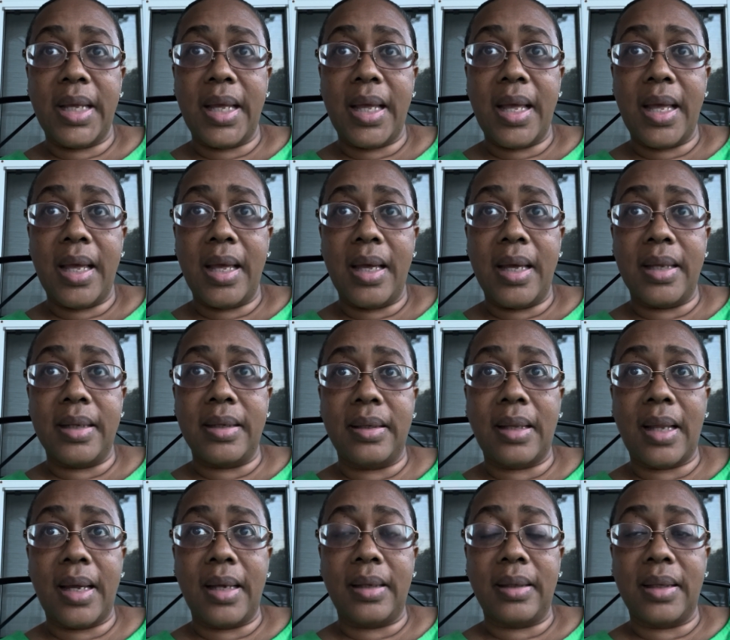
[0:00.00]
had
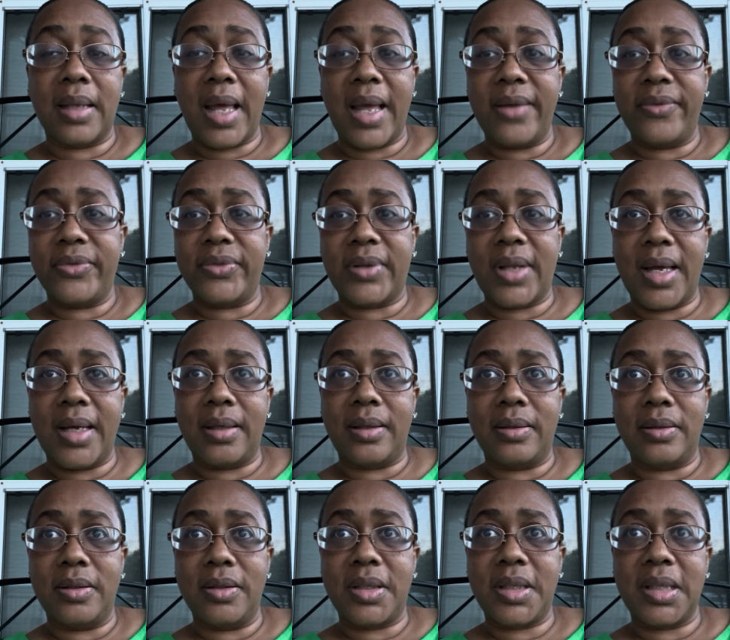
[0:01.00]
like lifelike
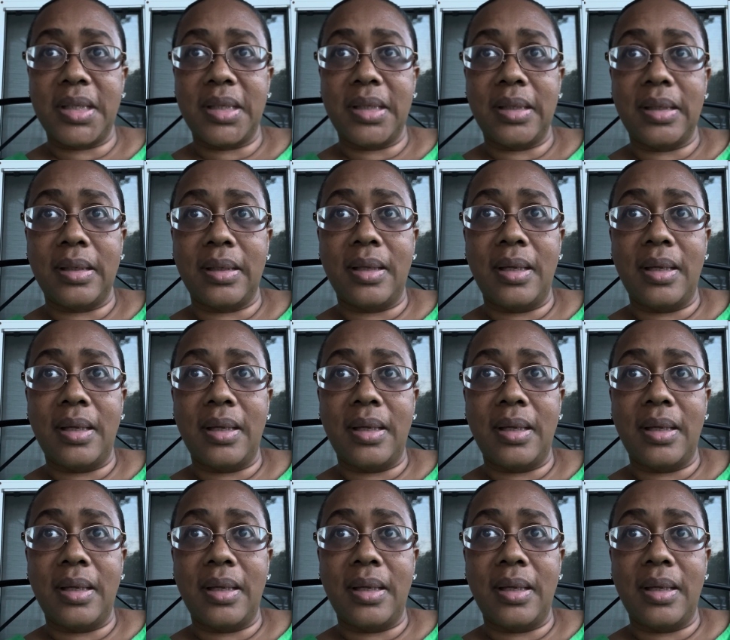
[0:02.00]
looking